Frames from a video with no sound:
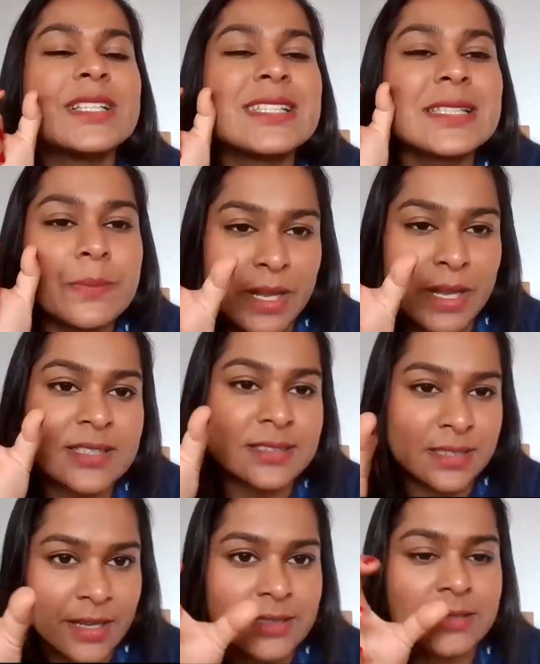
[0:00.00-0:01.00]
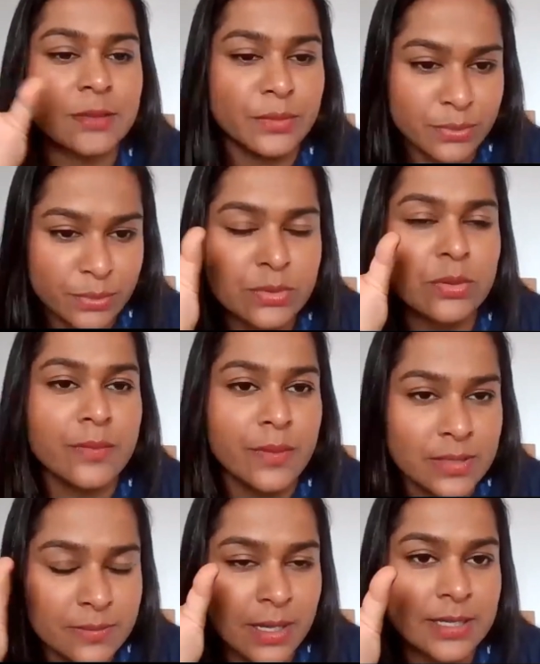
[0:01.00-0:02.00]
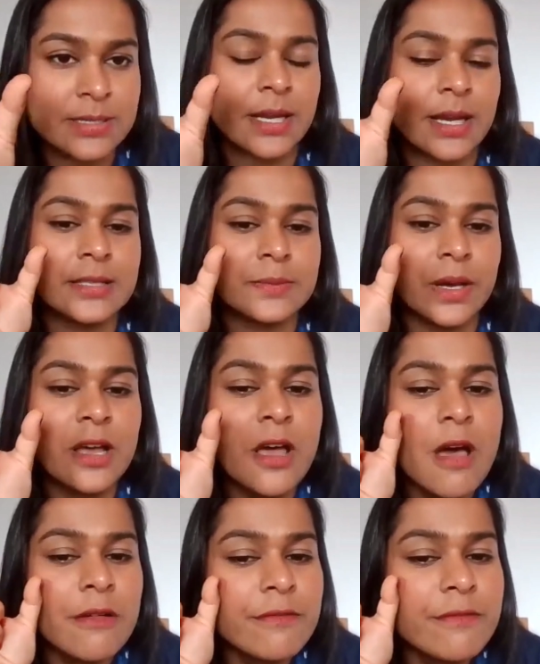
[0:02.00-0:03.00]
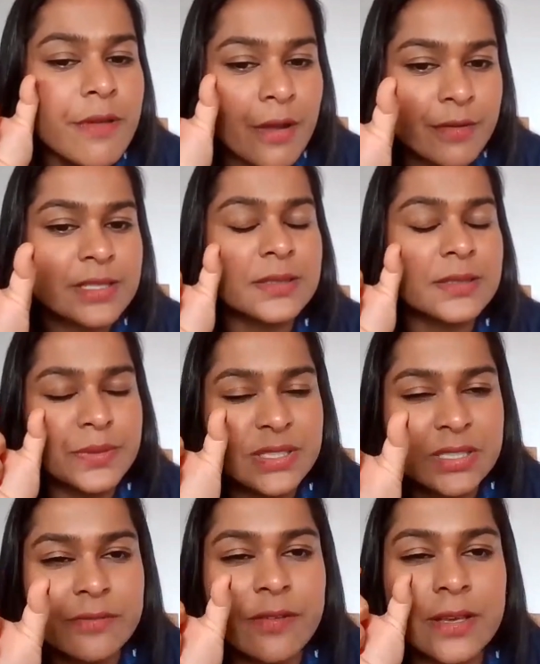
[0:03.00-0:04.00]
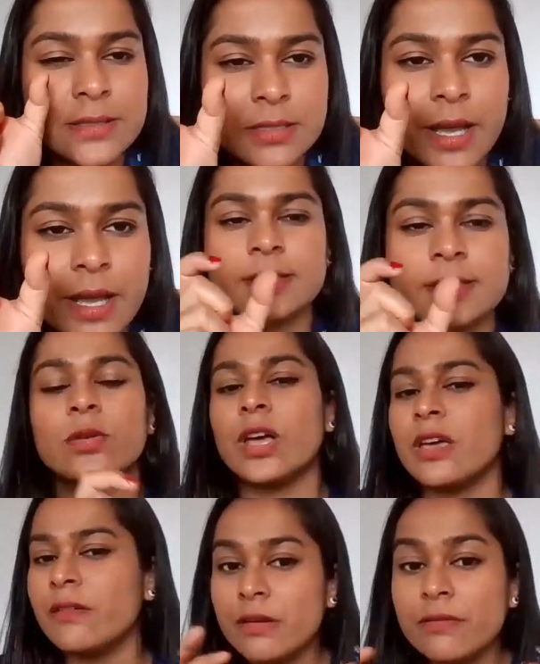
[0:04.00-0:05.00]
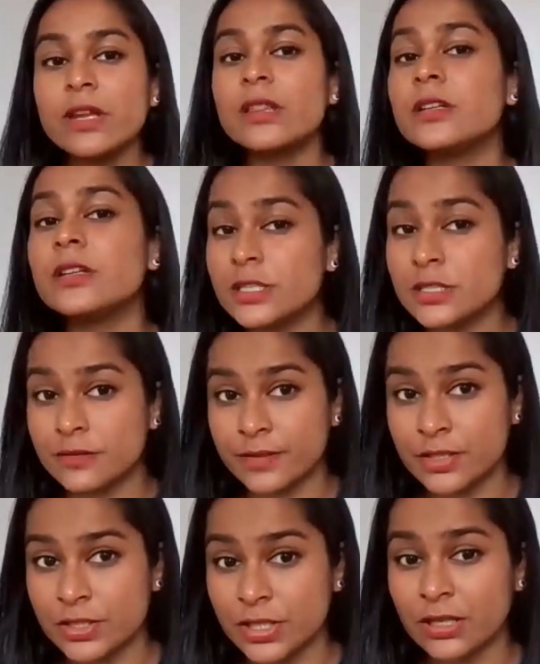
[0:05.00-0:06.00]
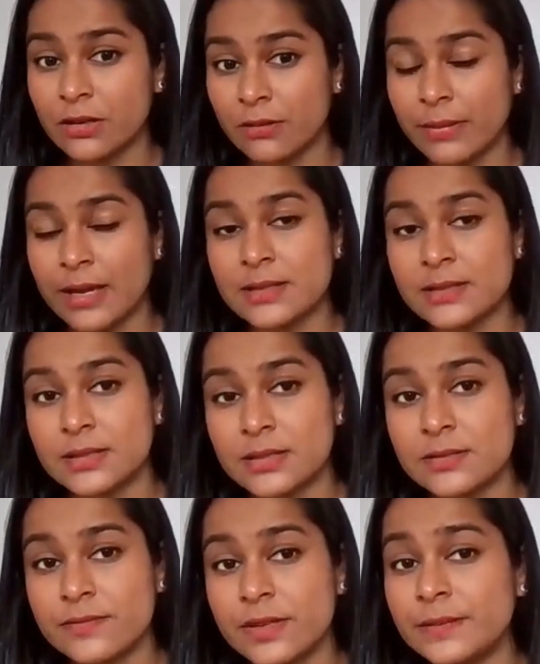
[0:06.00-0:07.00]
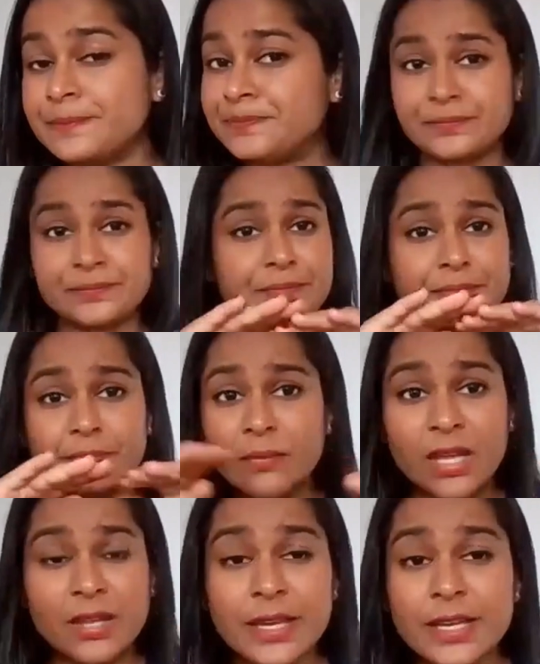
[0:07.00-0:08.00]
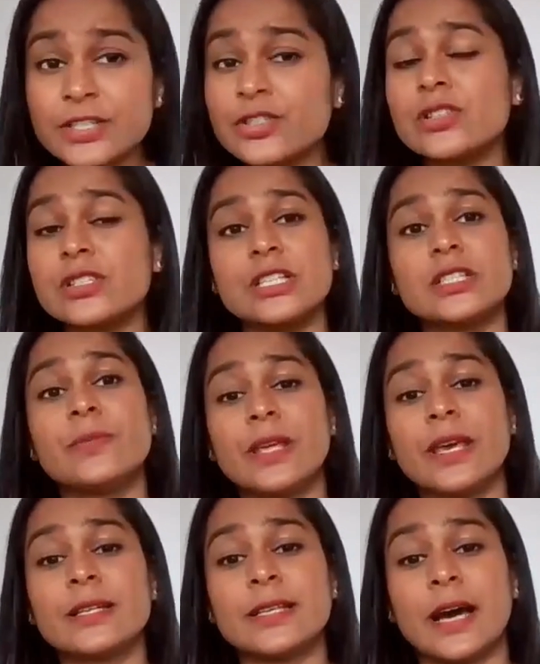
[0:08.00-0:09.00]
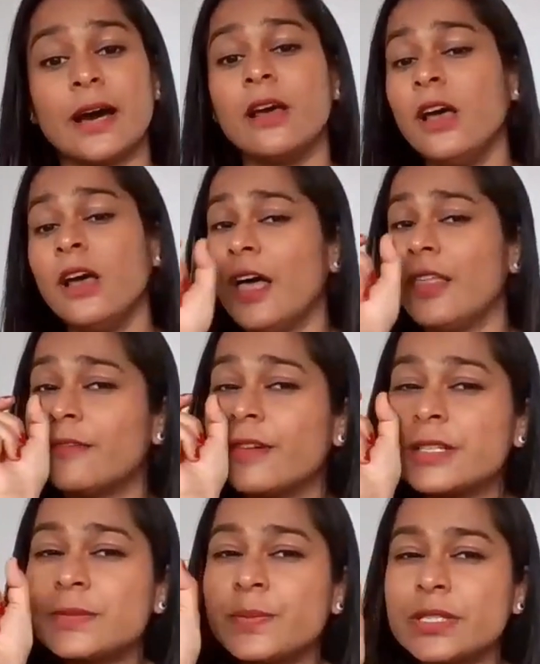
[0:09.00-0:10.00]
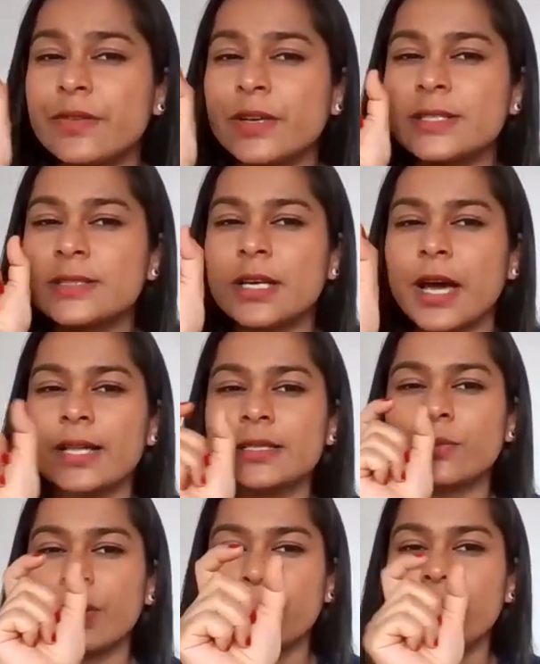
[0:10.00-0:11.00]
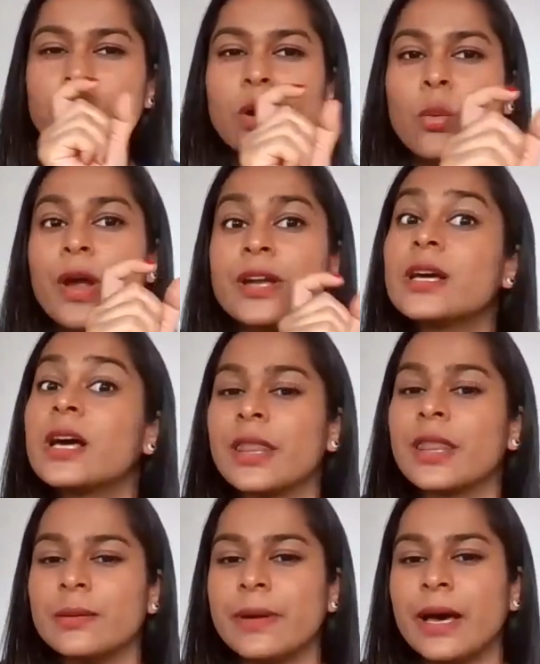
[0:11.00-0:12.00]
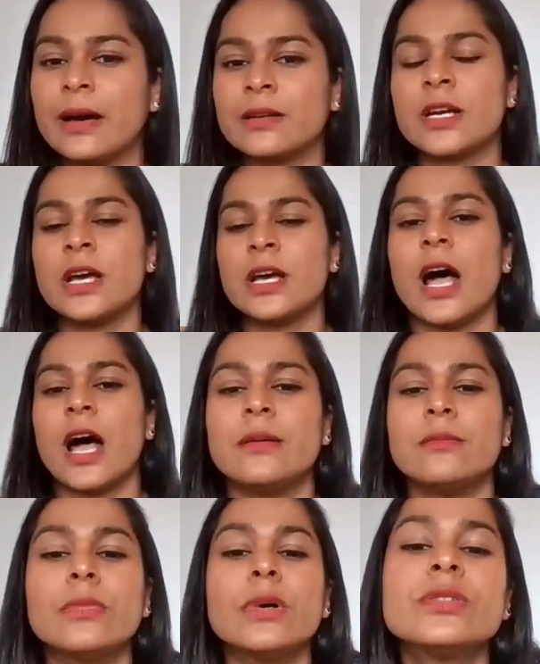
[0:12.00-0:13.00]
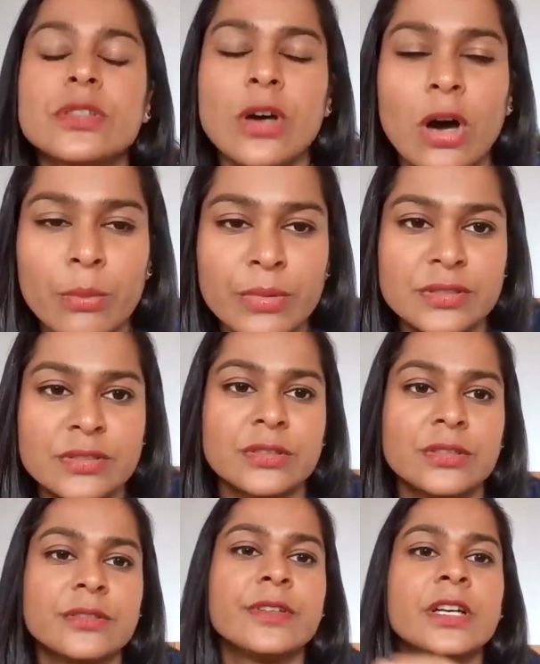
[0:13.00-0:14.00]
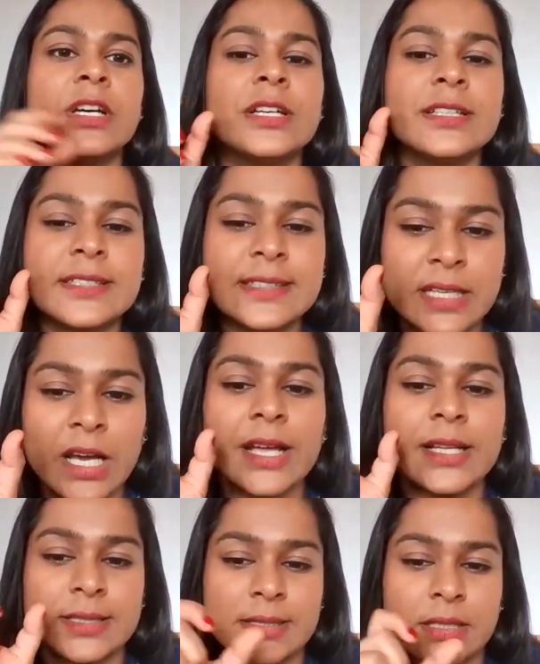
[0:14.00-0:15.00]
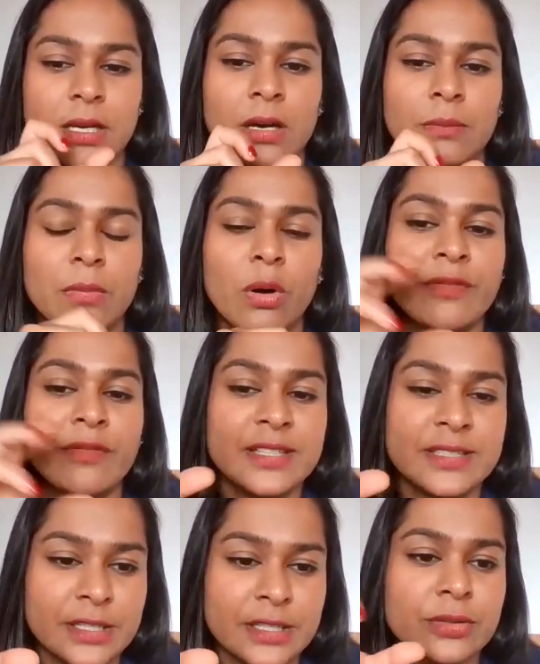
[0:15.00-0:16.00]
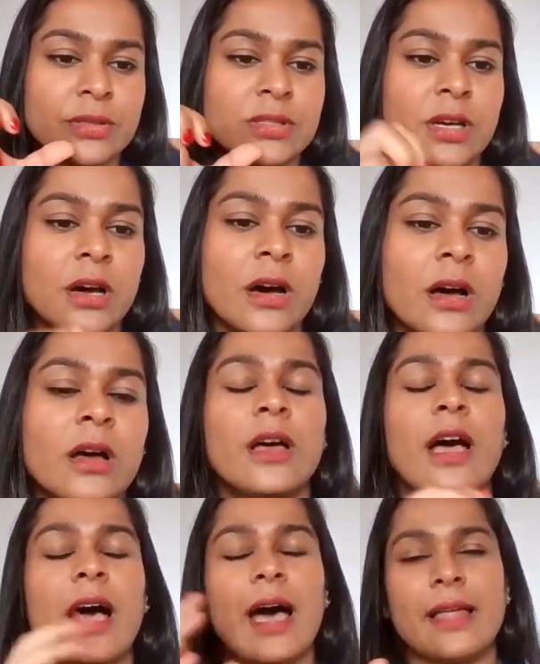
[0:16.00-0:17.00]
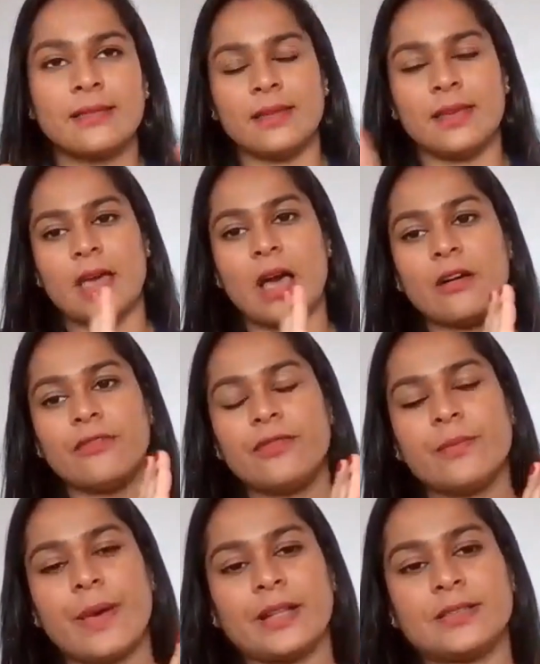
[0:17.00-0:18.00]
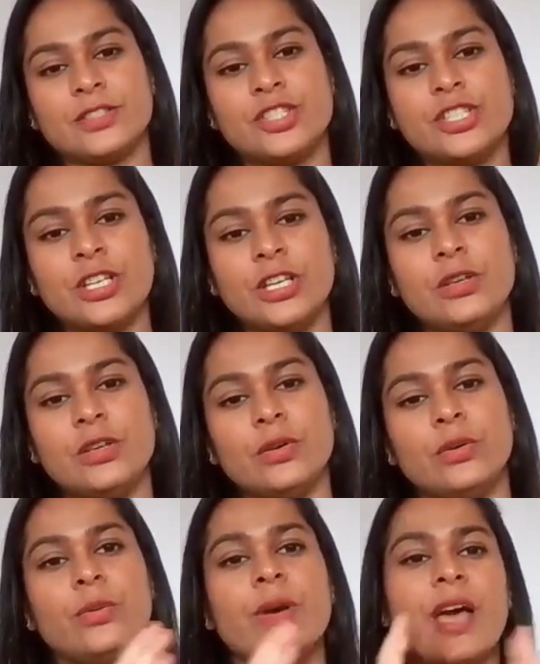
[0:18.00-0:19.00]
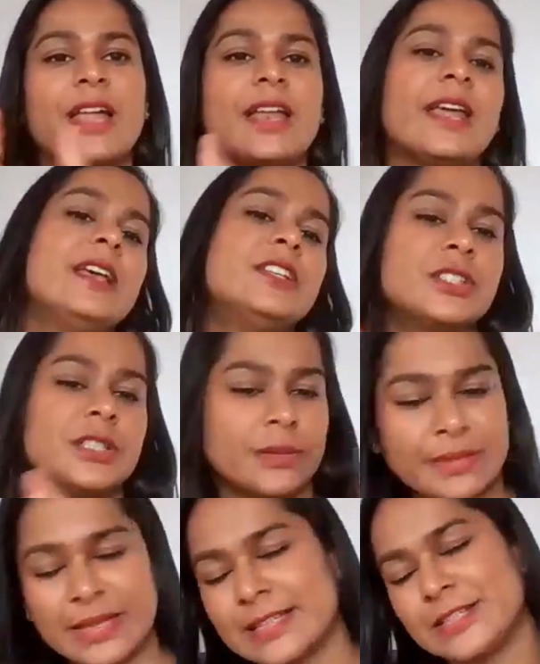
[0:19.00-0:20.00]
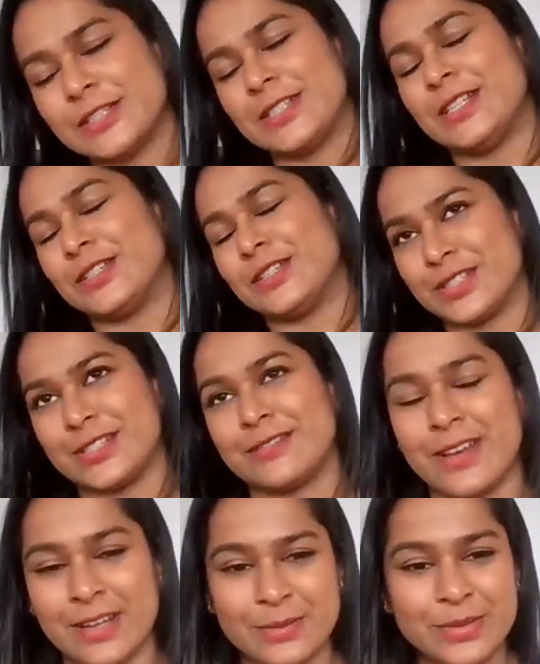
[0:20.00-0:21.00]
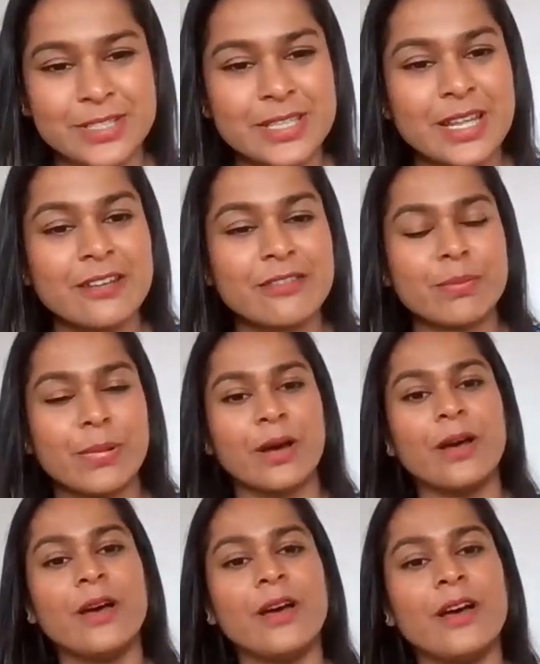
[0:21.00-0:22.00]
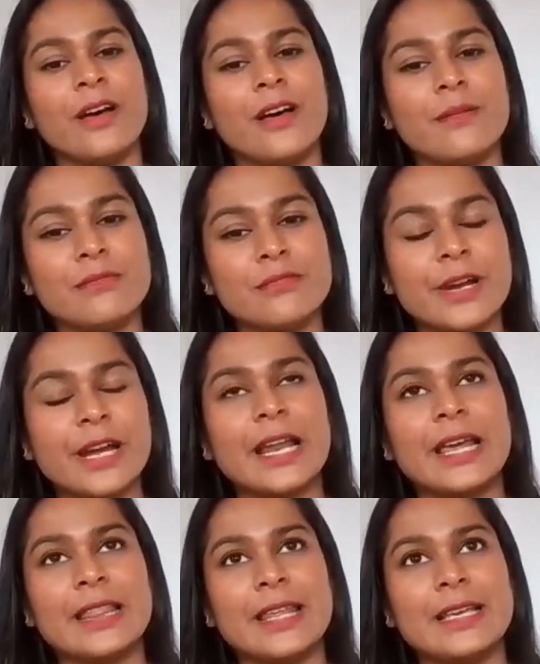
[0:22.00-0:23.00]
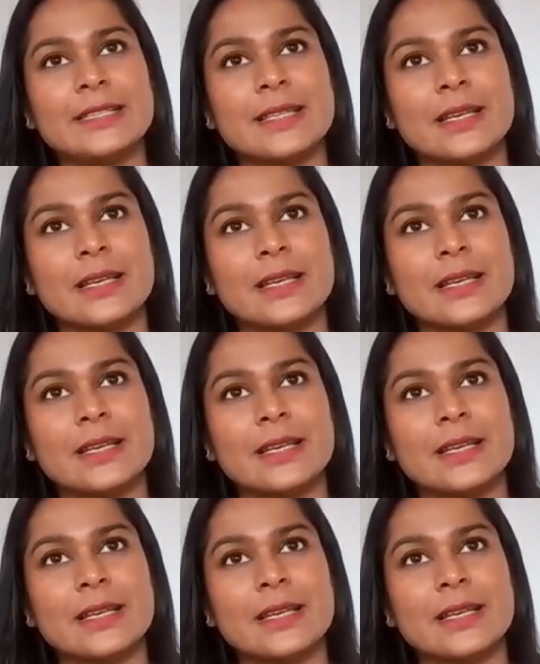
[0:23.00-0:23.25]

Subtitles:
as splice sites. And we talked about splice sites, but very specific sites. So even in the dystrophin gene, going back to dystrophin, the introns need to be kicked out. There are very specific sites where we know where to cut them out. And the most common sort of sites of these introns are at the alphabets G, U, and AG. I mean, that's just an interesting fact I wanted to give, but really